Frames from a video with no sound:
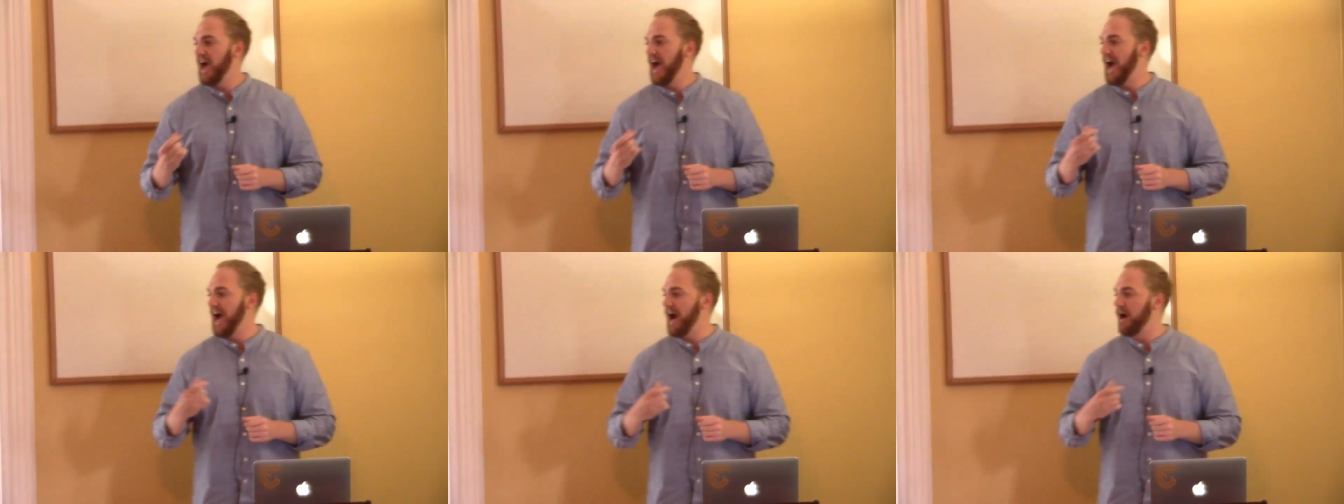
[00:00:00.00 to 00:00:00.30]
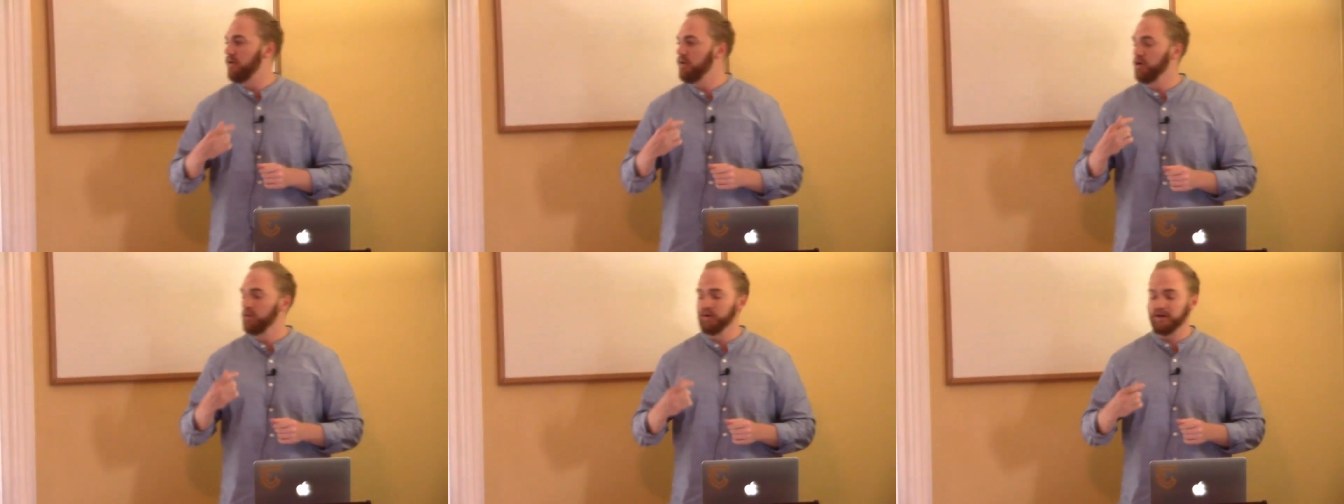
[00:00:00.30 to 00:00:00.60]

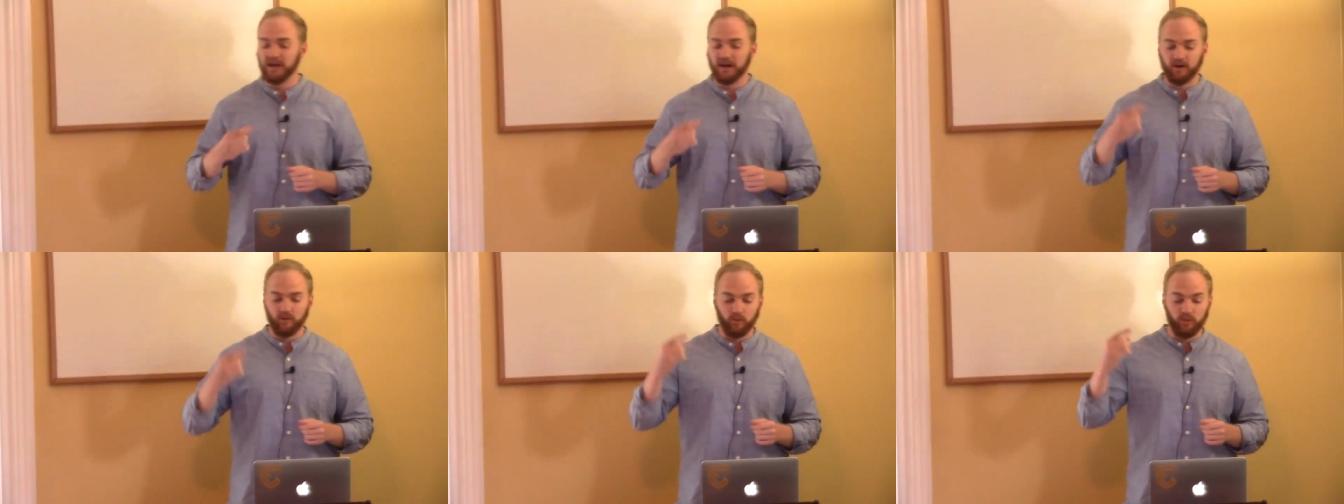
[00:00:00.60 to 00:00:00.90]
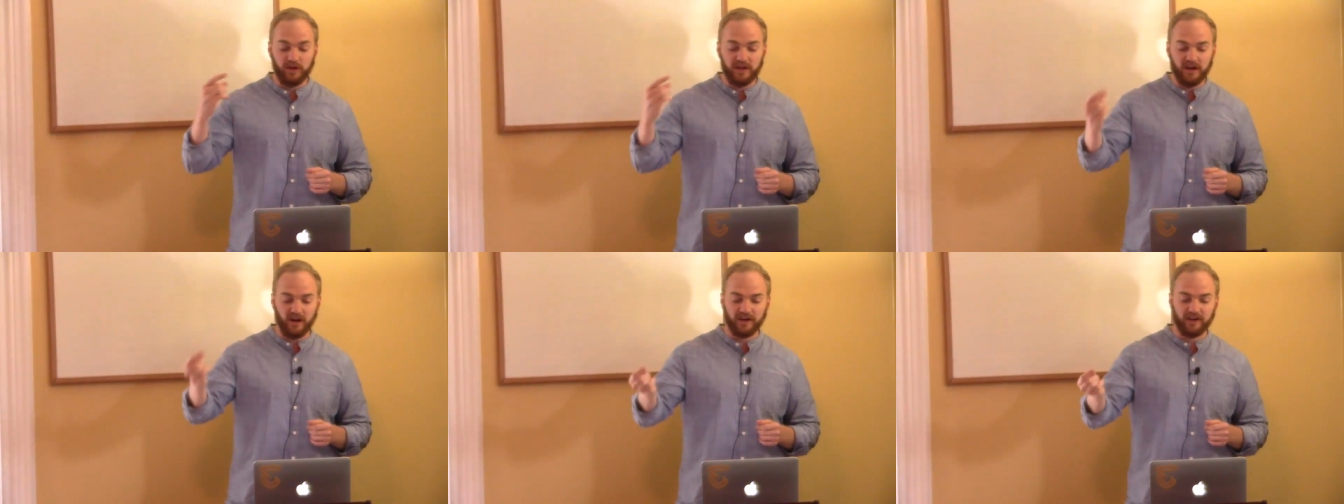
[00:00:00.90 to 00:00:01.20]
how we are,
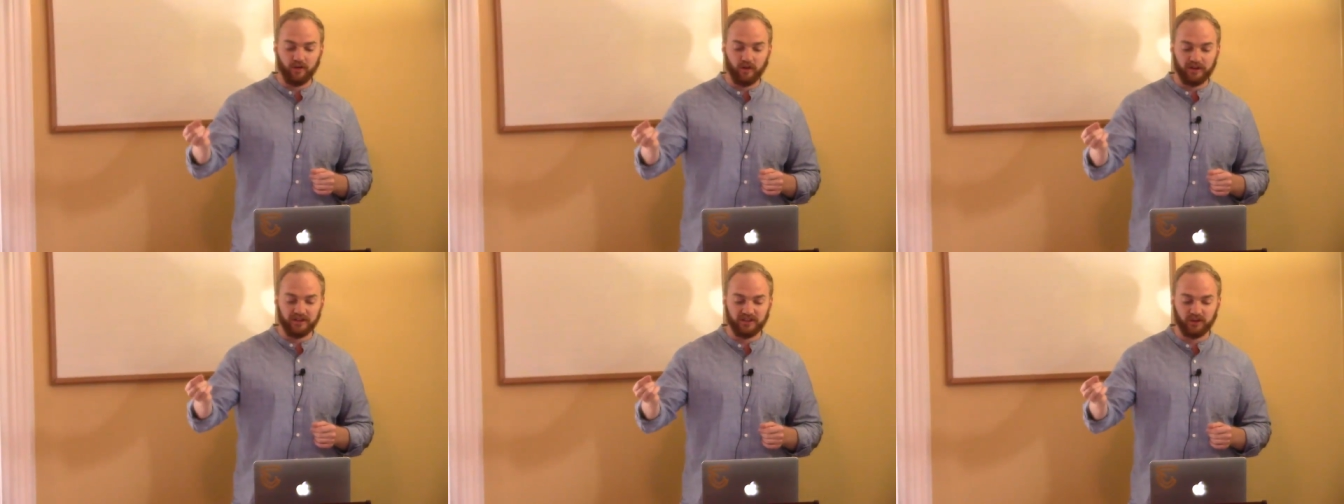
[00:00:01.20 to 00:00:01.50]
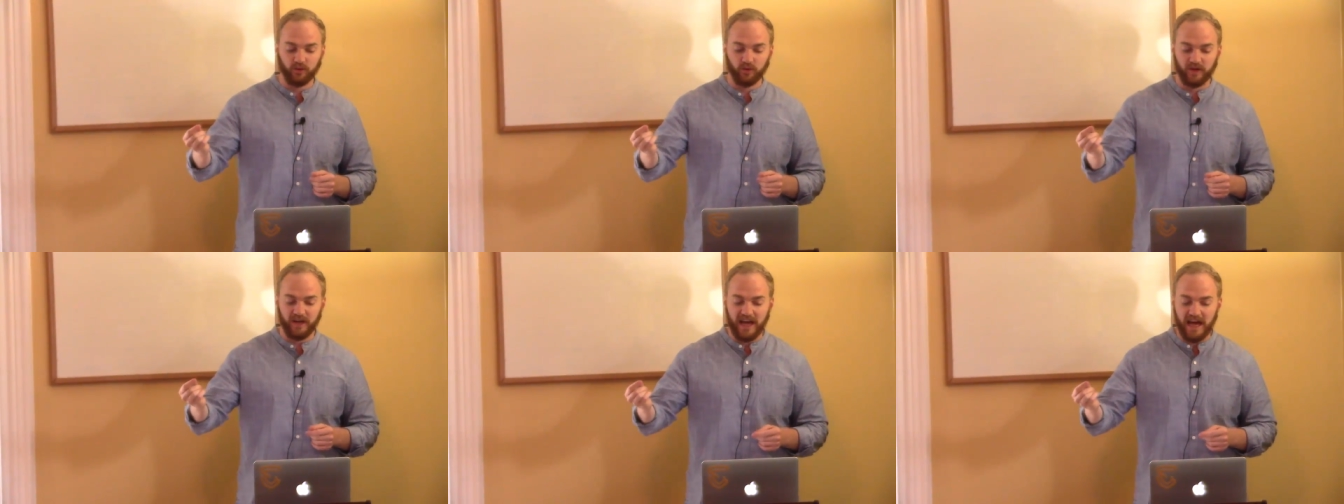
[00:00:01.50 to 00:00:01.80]
we are going
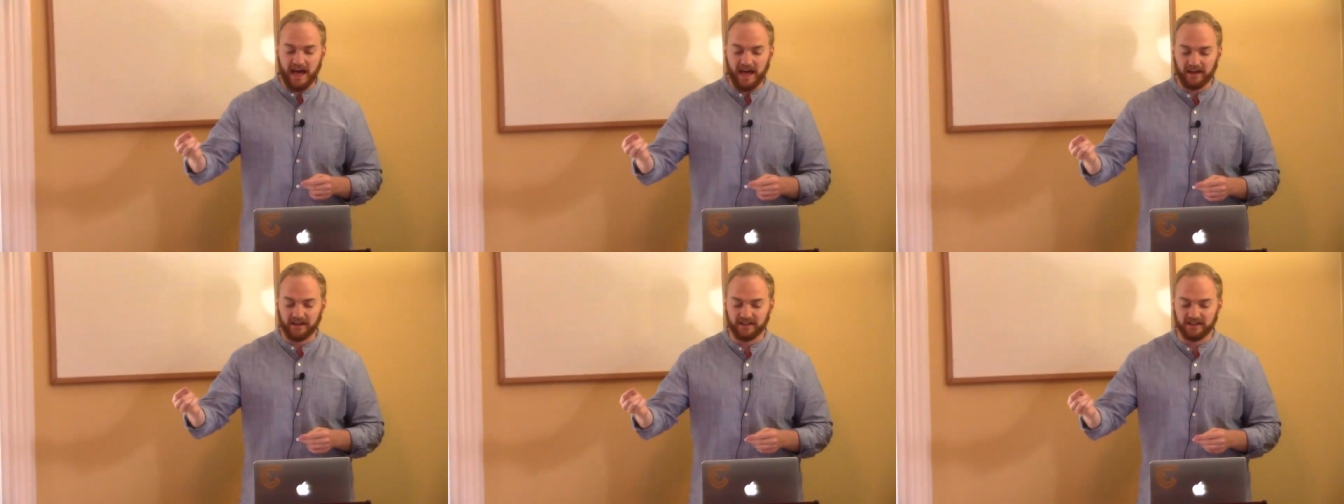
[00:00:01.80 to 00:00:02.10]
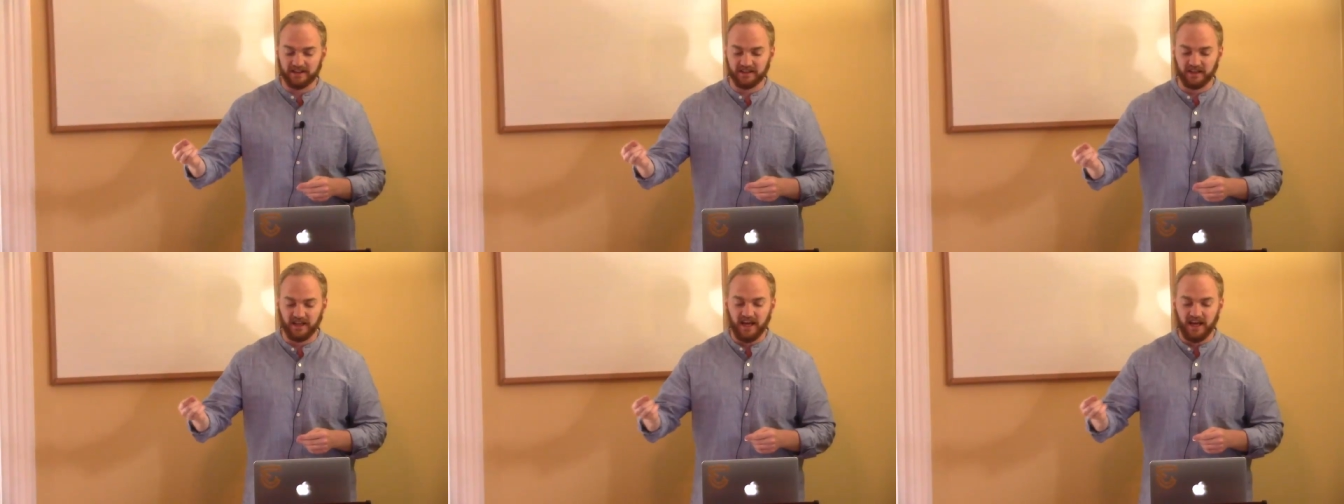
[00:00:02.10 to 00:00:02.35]
to react